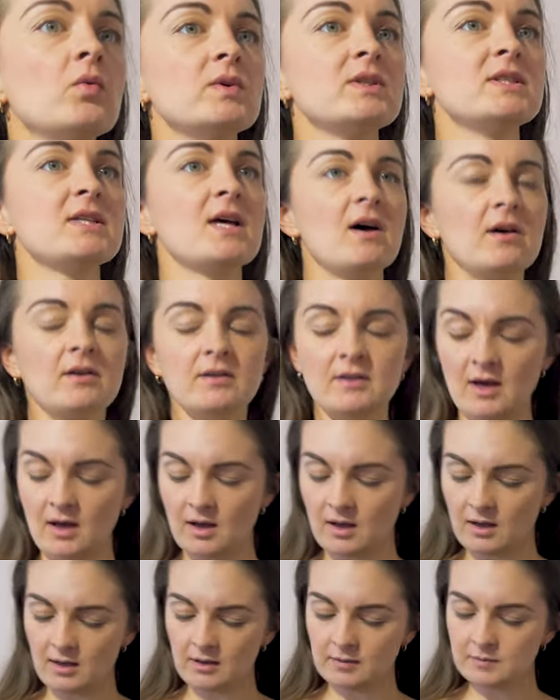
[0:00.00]
down the
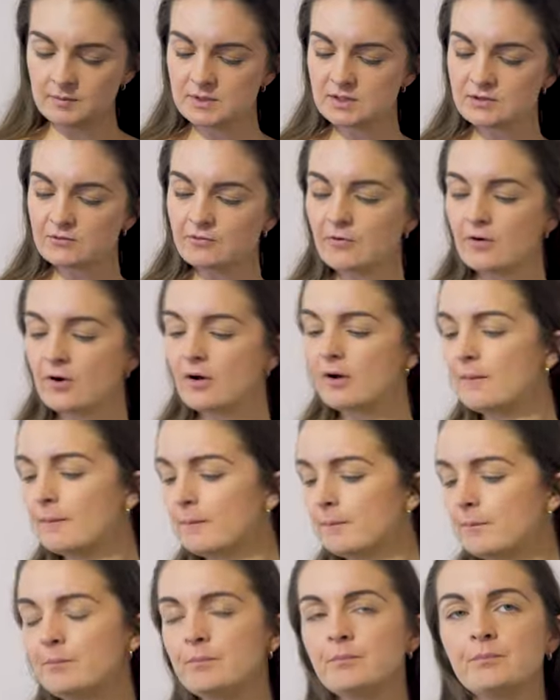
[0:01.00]
arms
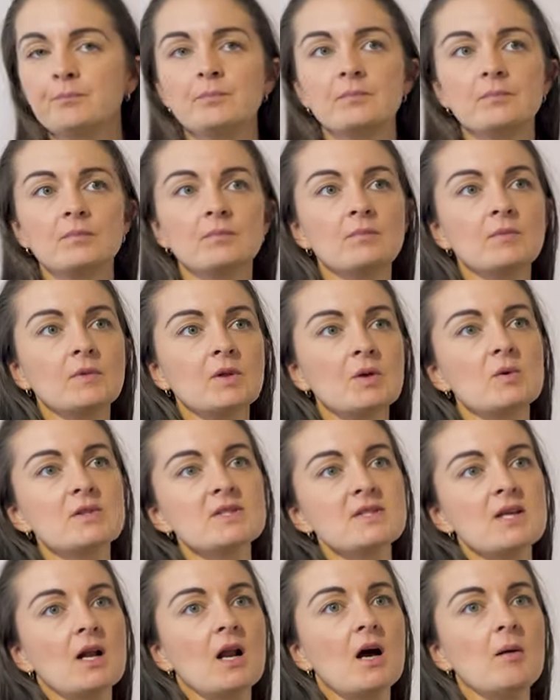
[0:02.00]
from, what's
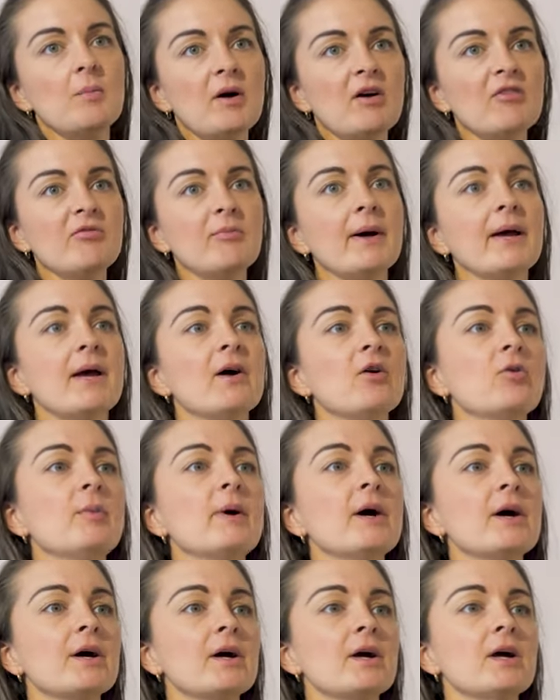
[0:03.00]
that, above my
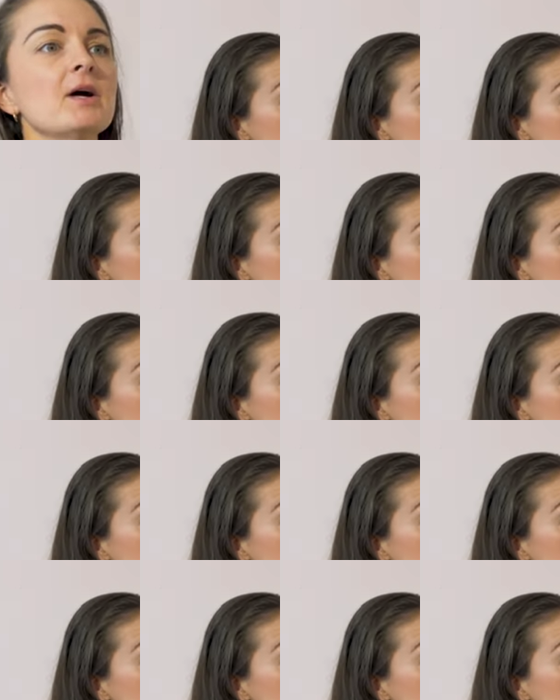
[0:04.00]
elbow.